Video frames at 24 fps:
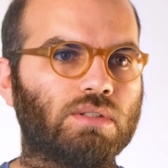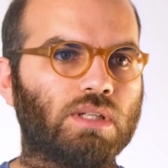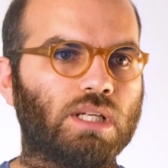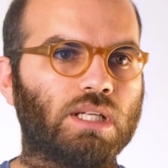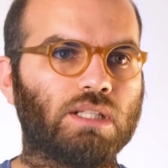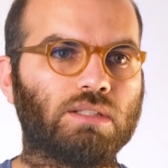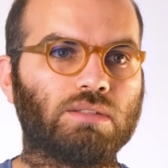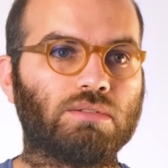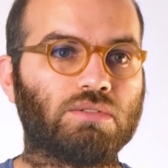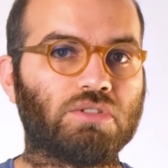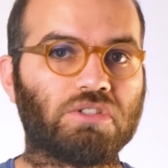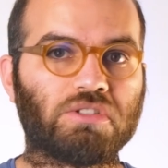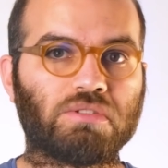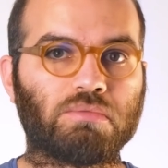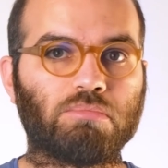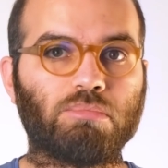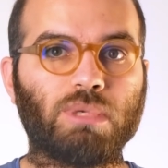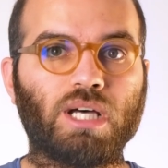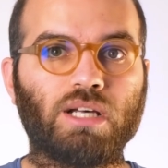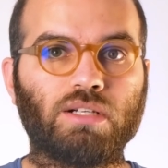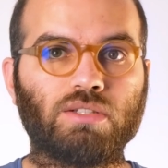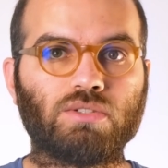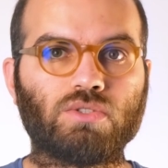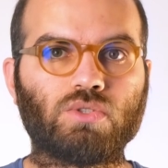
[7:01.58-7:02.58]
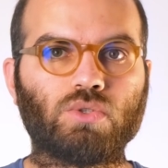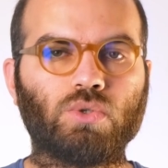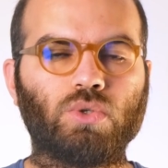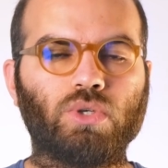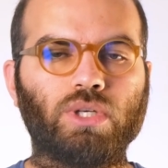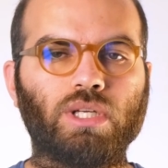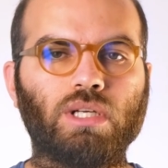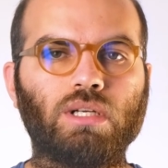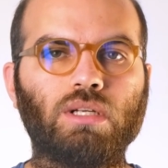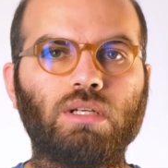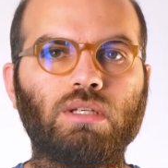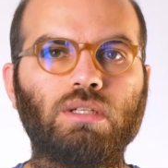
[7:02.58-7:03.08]
and just barren
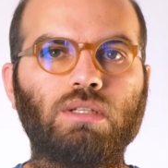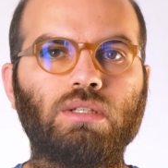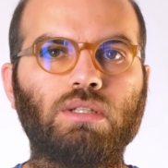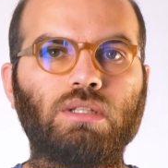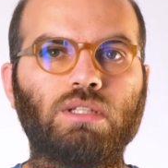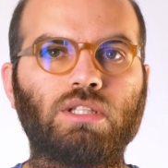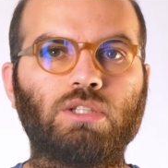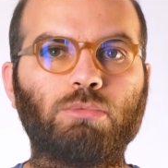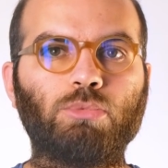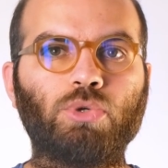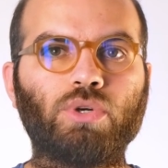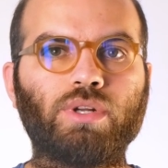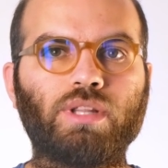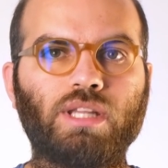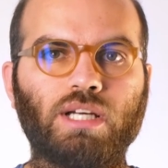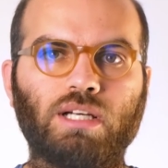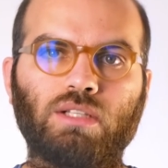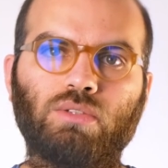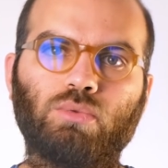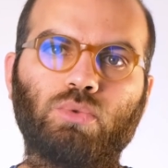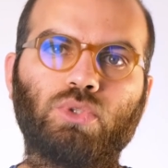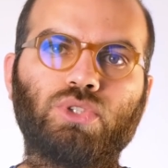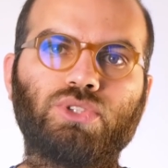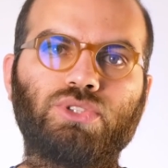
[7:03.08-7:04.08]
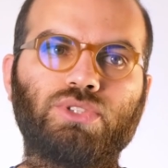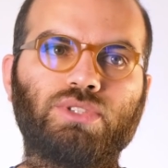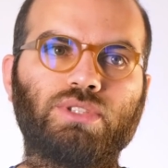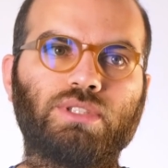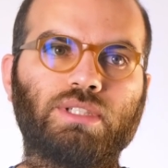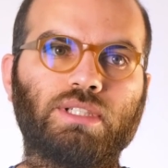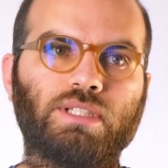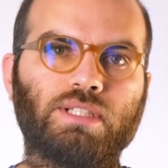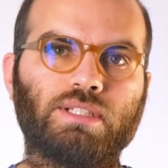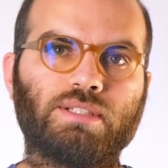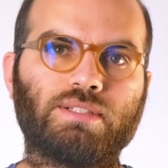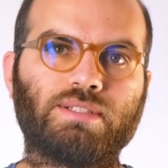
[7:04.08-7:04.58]
soil, the more that water
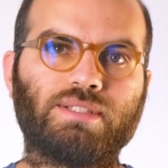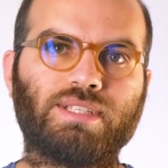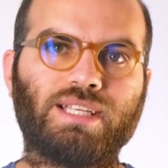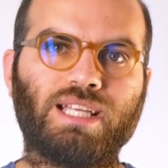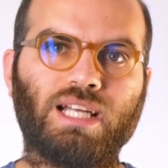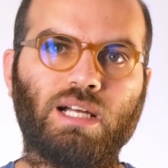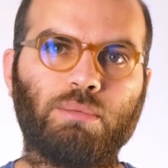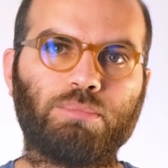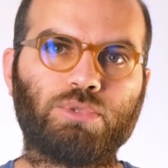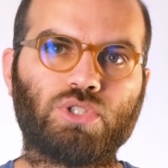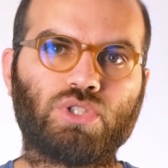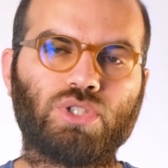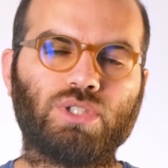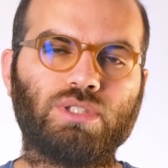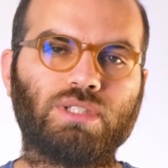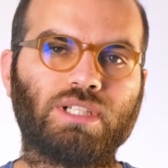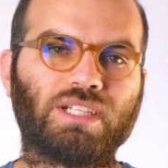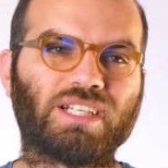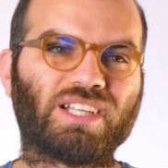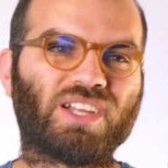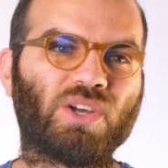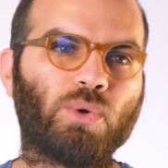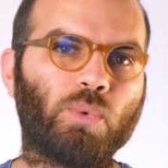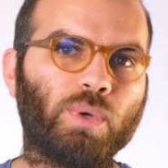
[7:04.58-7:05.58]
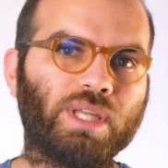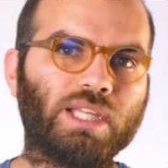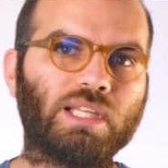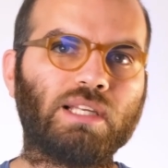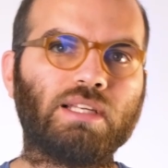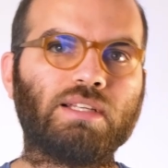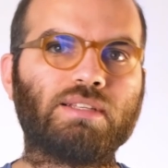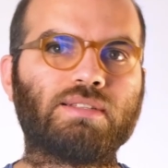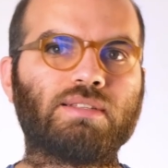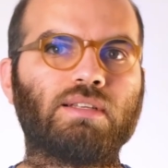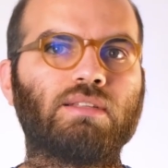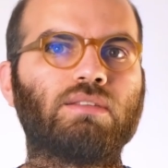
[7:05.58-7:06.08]
is captured and
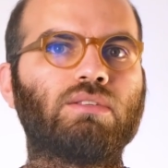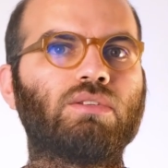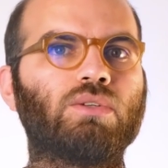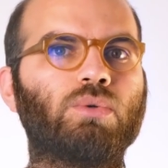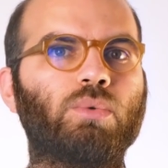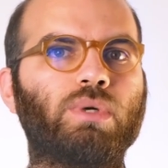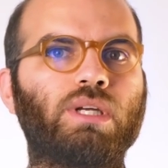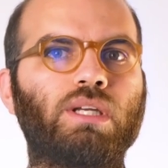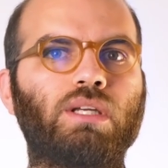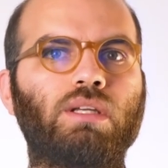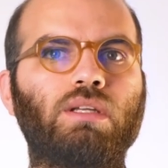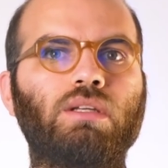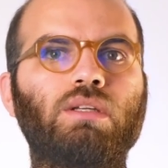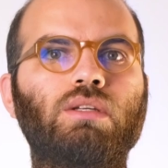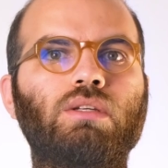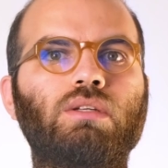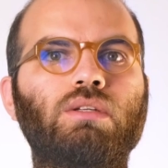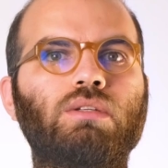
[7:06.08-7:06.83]
quickly sent away